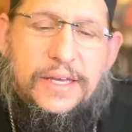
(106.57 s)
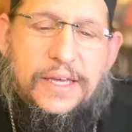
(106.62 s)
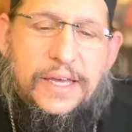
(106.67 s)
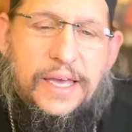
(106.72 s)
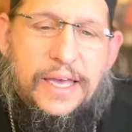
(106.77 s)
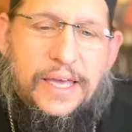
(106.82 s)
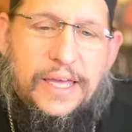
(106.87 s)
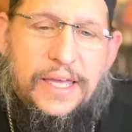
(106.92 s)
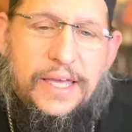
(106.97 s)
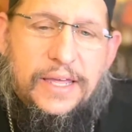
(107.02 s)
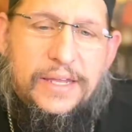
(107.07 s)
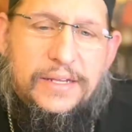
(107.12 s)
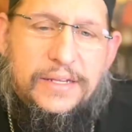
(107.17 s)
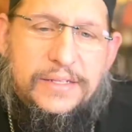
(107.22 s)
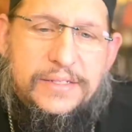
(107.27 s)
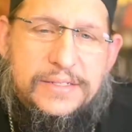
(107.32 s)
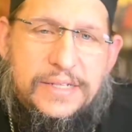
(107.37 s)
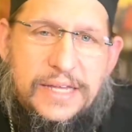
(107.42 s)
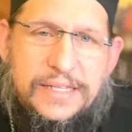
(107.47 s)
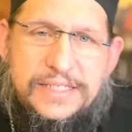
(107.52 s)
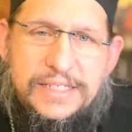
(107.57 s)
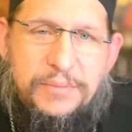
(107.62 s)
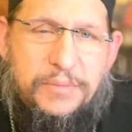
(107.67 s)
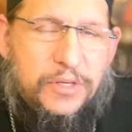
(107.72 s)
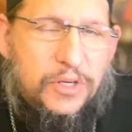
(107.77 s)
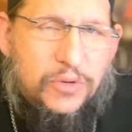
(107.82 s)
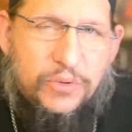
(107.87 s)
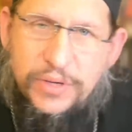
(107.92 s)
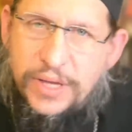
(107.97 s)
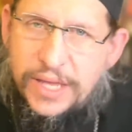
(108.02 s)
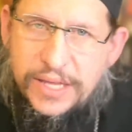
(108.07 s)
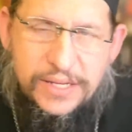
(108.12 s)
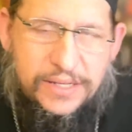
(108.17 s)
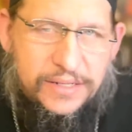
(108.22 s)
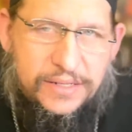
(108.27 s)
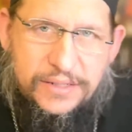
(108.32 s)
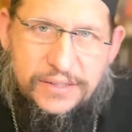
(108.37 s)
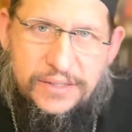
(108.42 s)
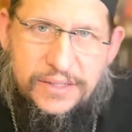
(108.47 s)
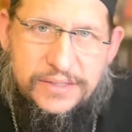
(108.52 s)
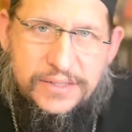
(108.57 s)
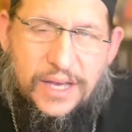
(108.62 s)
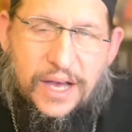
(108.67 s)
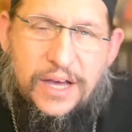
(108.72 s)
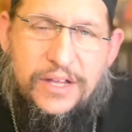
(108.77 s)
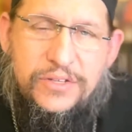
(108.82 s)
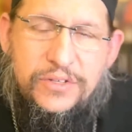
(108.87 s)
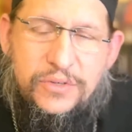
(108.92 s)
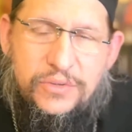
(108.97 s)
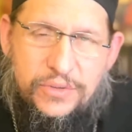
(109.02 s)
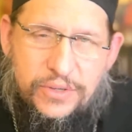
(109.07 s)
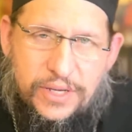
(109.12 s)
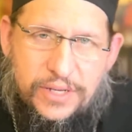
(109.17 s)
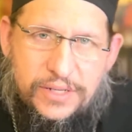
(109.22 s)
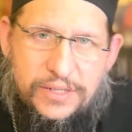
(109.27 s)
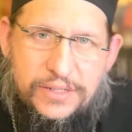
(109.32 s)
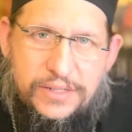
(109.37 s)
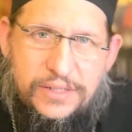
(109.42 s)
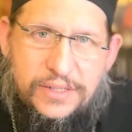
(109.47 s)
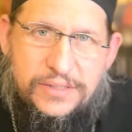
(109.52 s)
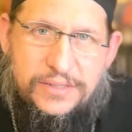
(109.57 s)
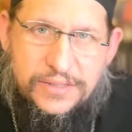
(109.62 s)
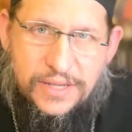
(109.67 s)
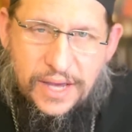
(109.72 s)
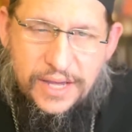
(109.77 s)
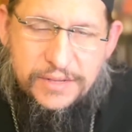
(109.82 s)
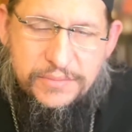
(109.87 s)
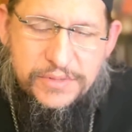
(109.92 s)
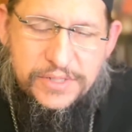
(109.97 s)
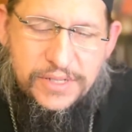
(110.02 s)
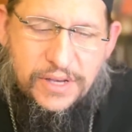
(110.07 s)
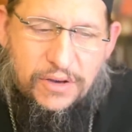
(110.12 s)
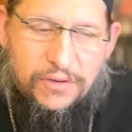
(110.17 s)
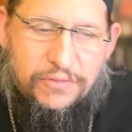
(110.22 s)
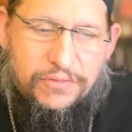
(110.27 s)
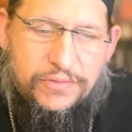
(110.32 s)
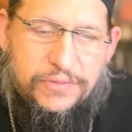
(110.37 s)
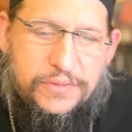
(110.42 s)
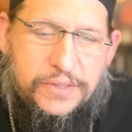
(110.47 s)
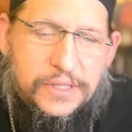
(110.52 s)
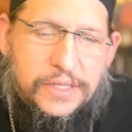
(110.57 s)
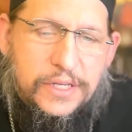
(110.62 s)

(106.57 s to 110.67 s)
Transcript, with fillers: And it's not something created, it's uncreated. It's God himself.